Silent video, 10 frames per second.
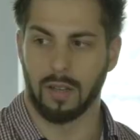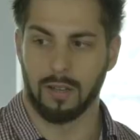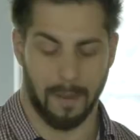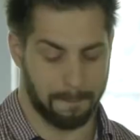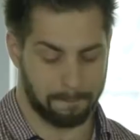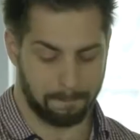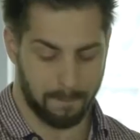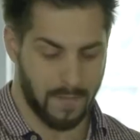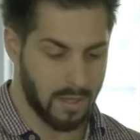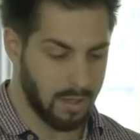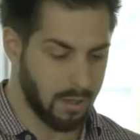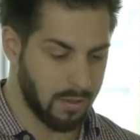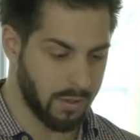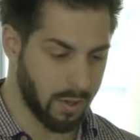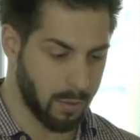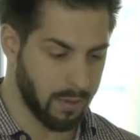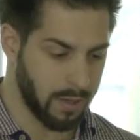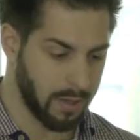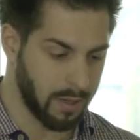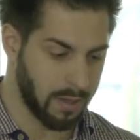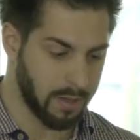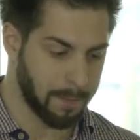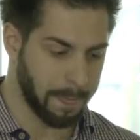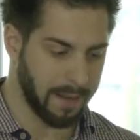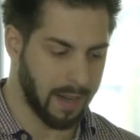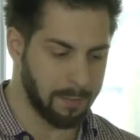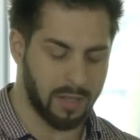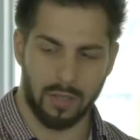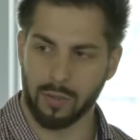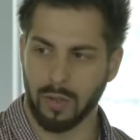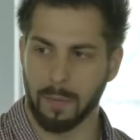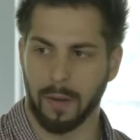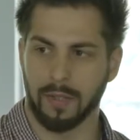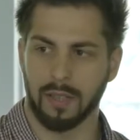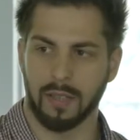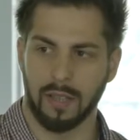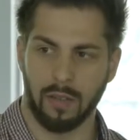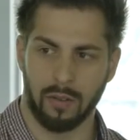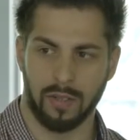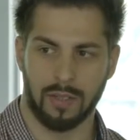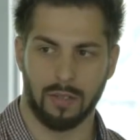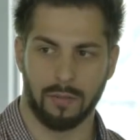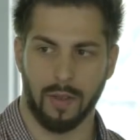Yeah. So, I'm going to talk about it in context of